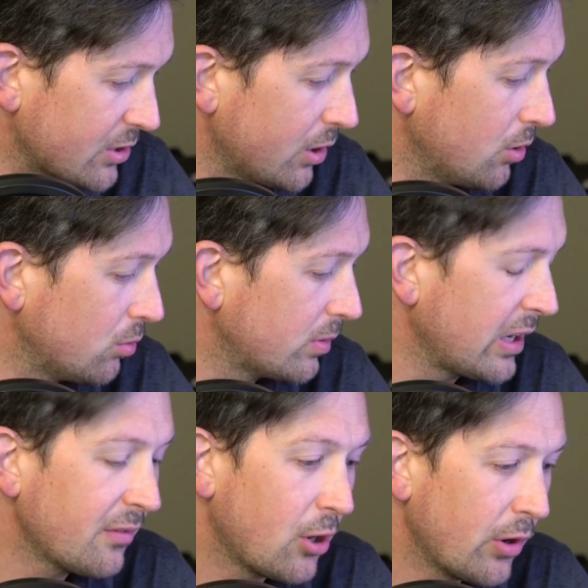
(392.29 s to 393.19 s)
So
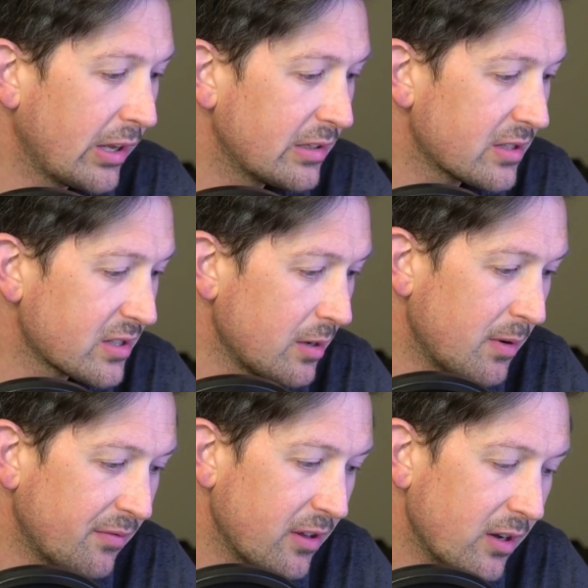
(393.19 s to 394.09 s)
kind of going into
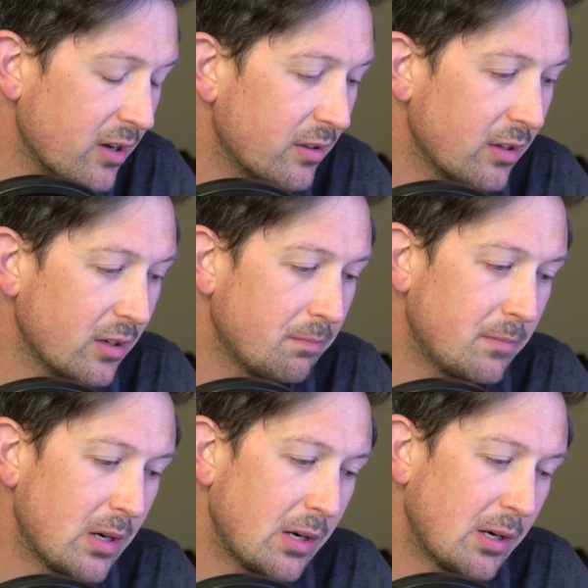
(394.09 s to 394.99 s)
some of the